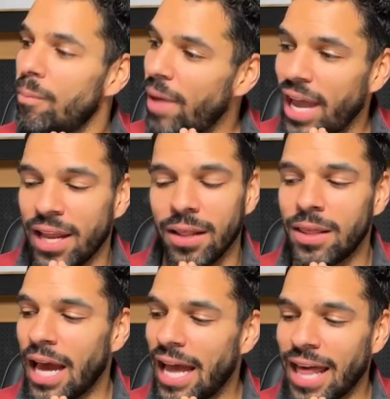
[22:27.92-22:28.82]
Man,
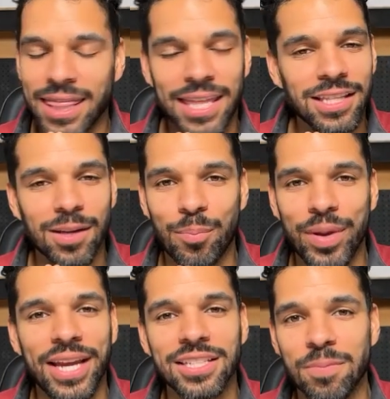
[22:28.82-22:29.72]
I think the
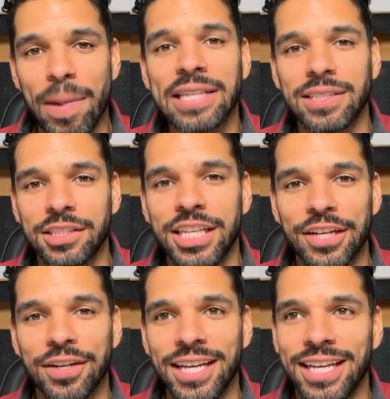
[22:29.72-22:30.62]
biggest message
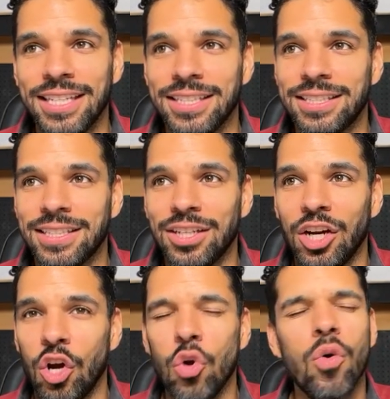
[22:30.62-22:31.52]
here is
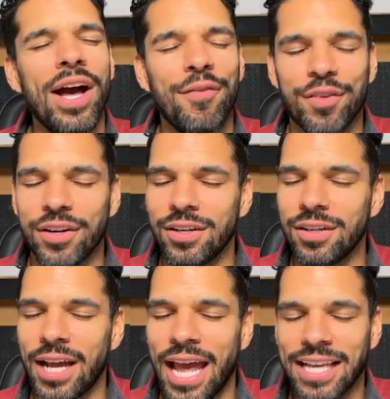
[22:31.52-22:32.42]

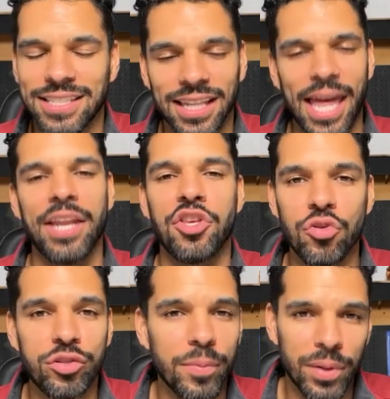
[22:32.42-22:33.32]
whoever has led
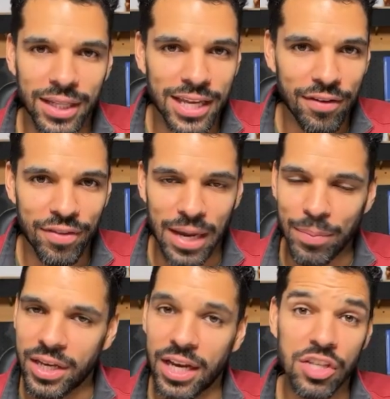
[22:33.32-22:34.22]
you to believe that
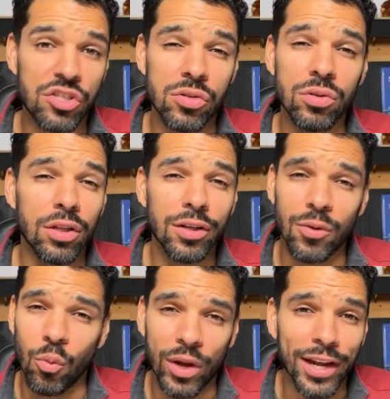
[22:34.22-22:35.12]
because you
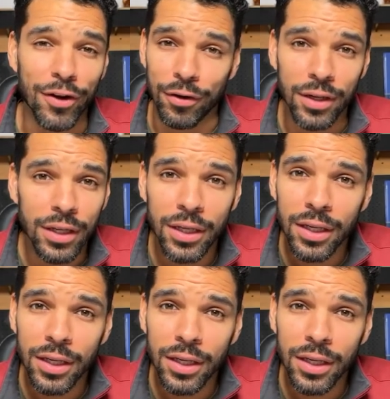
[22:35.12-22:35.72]
look weird,